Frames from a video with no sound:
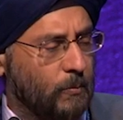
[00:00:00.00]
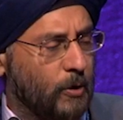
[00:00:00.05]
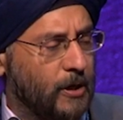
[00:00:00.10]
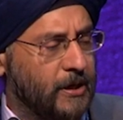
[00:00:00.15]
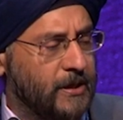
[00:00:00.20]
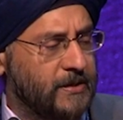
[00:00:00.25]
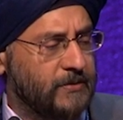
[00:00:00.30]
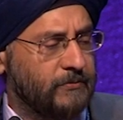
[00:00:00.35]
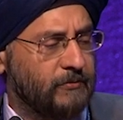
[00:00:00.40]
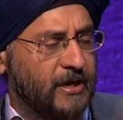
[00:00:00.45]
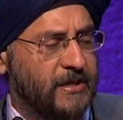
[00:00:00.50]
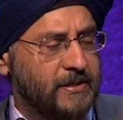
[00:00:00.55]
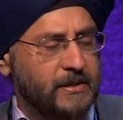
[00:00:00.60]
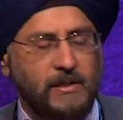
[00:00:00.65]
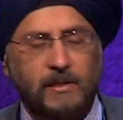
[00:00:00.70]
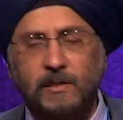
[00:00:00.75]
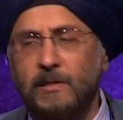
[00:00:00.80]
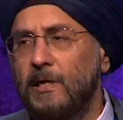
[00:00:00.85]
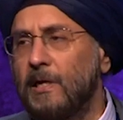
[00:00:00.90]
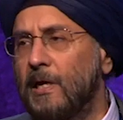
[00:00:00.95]
One is
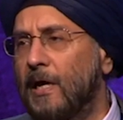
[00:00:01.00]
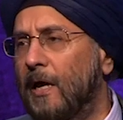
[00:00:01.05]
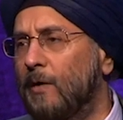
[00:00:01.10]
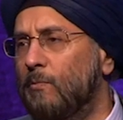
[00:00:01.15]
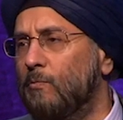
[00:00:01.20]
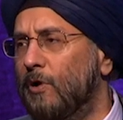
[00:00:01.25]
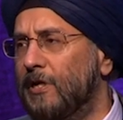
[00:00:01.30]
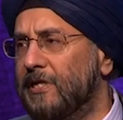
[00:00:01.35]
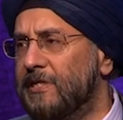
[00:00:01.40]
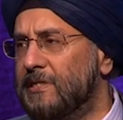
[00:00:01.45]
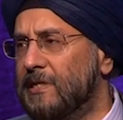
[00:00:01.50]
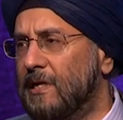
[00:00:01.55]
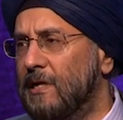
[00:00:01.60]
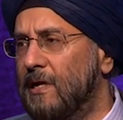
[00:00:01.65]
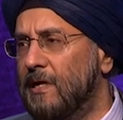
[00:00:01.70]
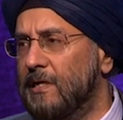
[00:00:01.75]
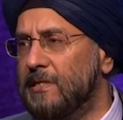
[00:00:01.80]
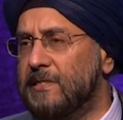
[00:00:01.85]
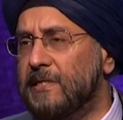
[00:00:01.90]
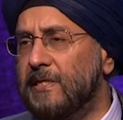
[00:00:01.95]
resin and one is
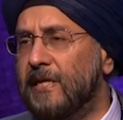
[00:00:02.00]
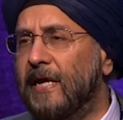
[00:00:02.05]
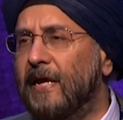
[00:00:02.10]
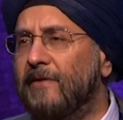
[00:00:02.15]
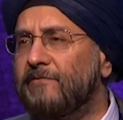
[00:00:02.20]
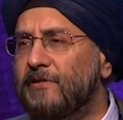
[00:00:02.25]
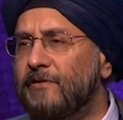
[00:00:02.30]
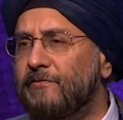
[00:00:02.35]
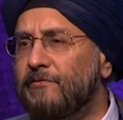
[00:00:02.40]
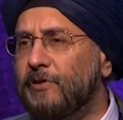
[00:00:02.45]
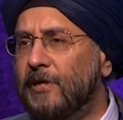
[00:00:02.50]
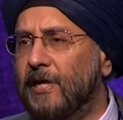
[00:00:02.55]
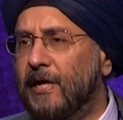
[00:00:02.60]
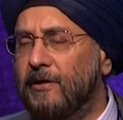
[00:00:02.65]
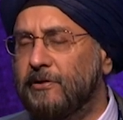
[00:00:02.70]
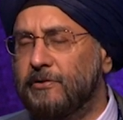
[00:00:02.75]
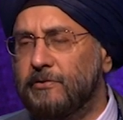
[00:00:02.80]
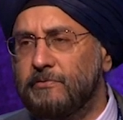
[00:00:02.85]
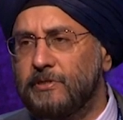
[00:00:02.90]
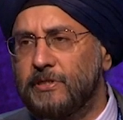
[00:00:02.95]
glass, and they have different
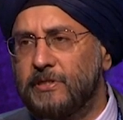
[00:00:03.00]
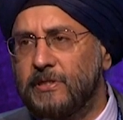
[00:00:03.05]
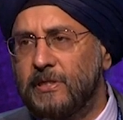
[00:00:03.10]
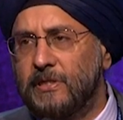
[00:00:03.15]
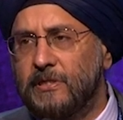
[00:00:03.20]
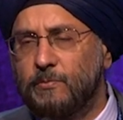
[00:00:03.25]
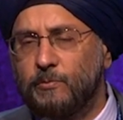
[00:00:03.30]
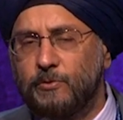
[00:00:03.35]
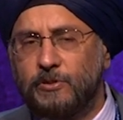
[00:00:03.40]
characteristics,